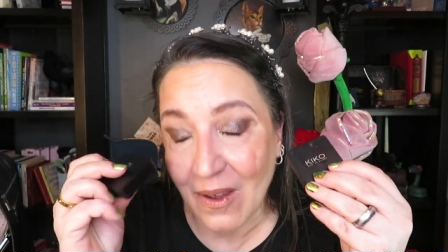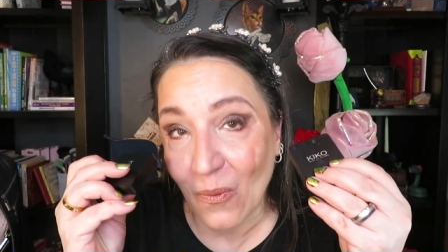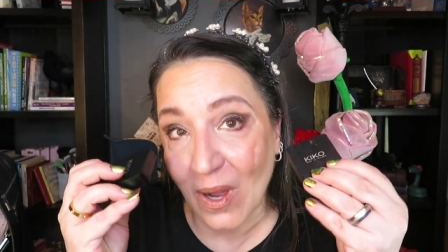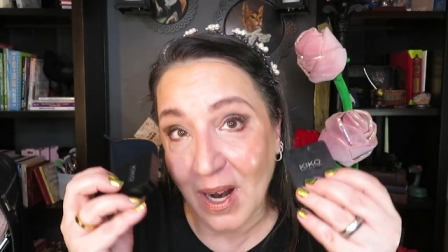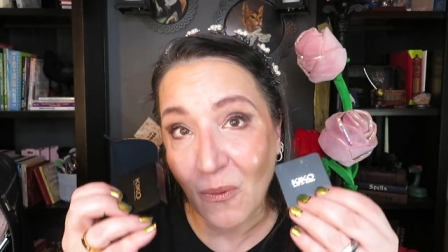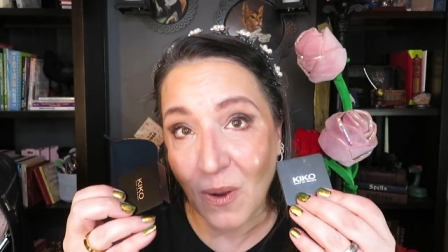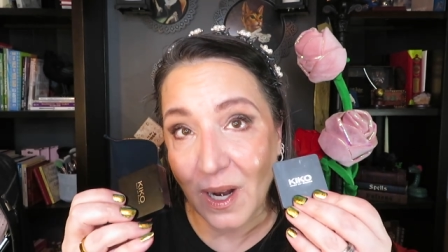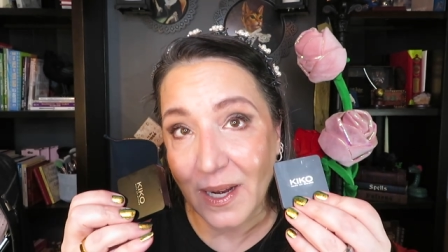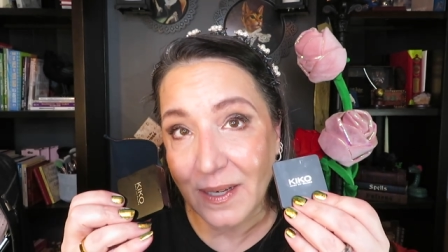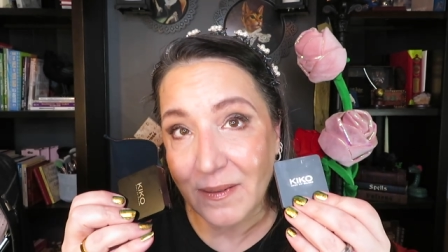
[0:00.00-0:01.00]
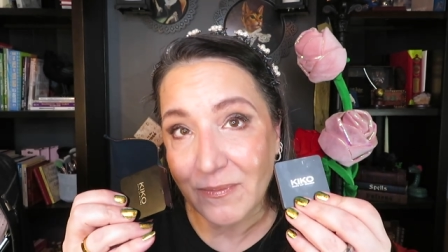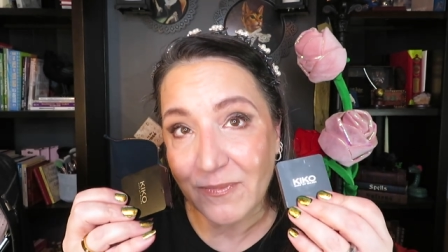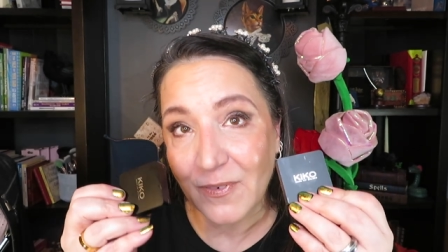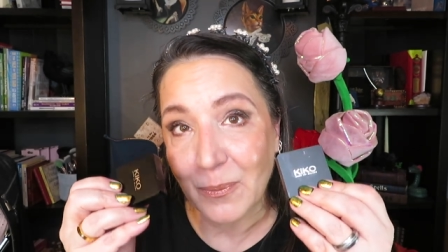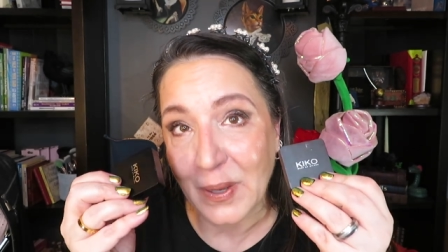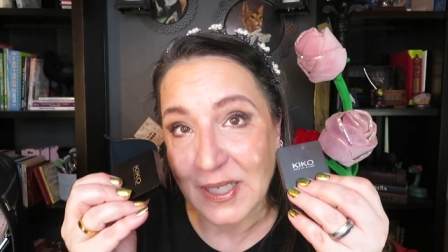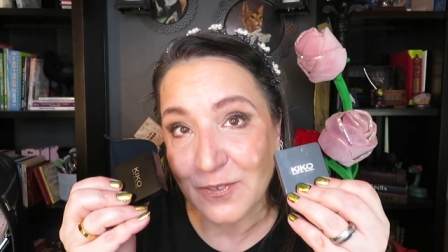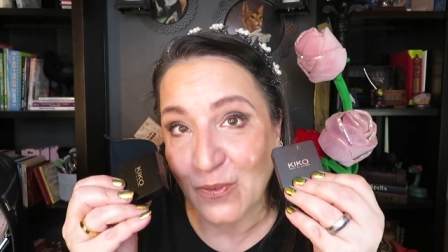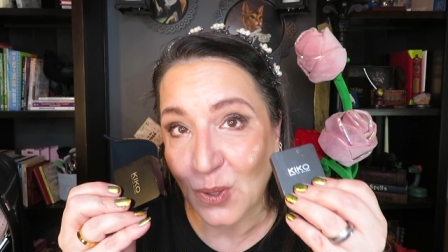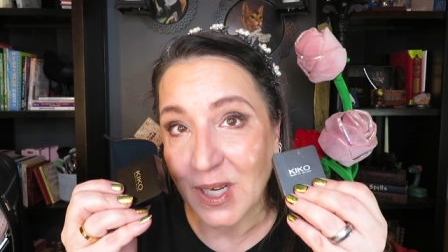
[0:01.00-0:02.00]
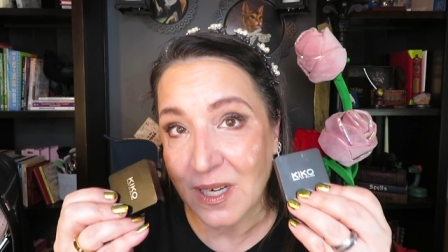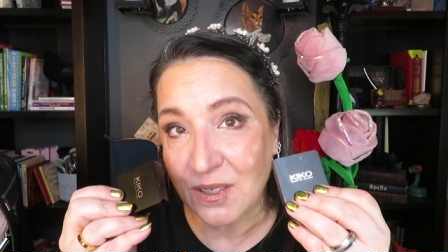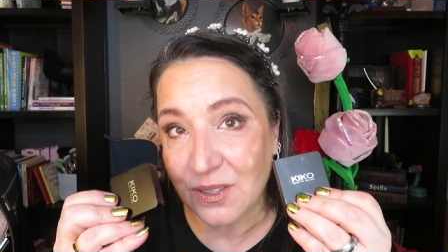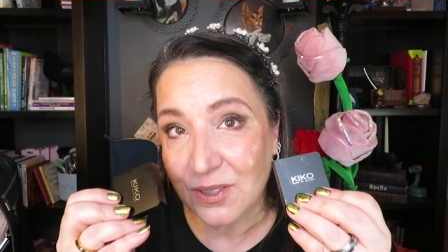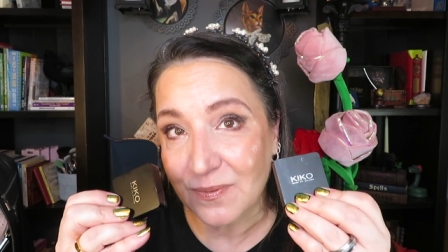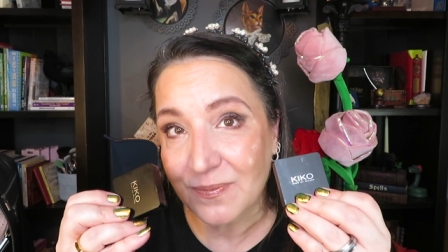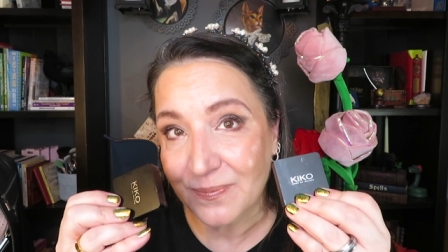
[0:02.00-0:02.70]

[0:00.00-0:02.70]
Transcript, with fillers: what I wanted for the past four years.